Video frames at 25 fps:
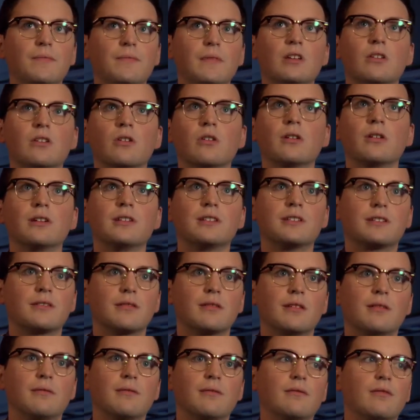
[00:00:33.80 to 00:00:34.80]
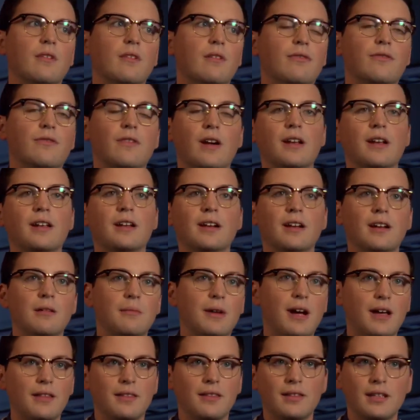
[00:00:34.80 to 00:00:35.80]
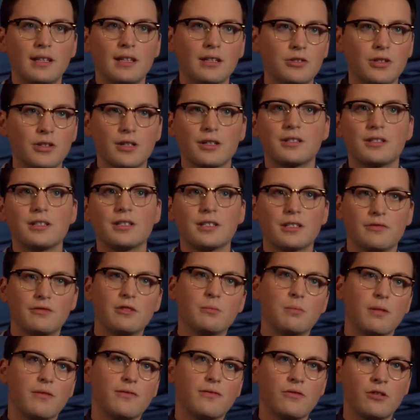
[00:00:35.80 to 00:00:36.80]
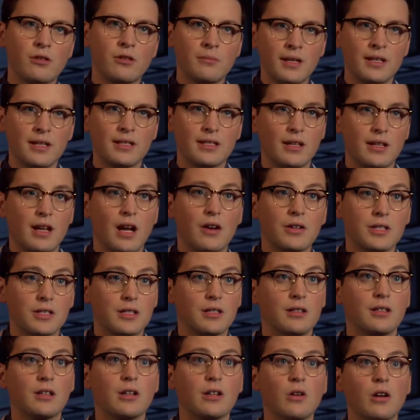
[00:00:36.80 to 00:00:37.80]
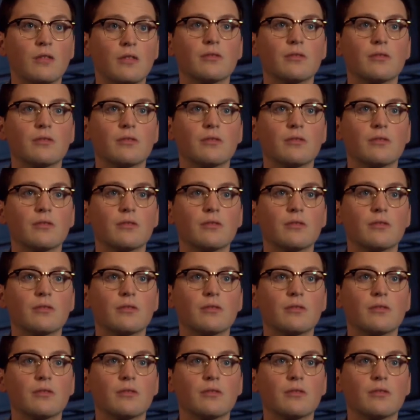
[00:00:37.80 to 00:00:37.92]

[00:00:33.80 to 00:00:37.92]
you're always fretting about the intricacies of your performance and how it's going to go